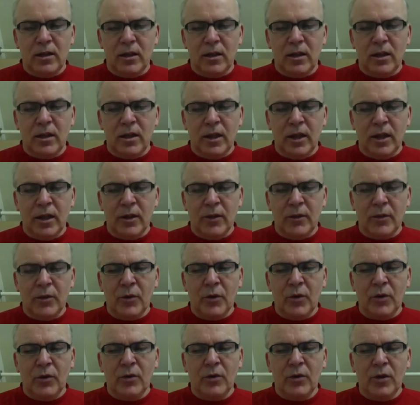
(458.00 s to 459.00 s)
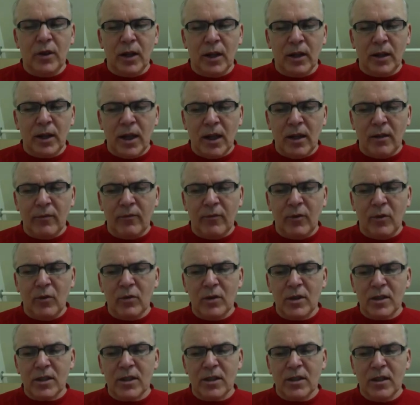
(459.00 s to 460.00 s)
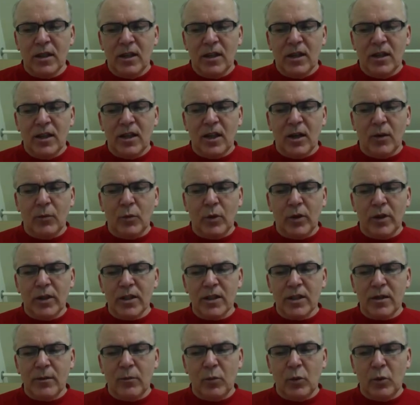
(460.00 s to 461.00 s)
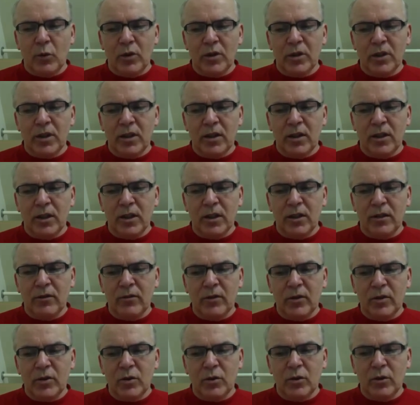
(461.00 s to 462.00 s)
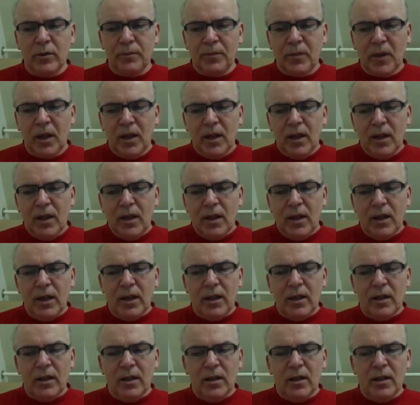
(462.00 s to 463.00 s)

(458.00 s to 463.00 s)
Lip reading: it can focus on what is important to the individual, and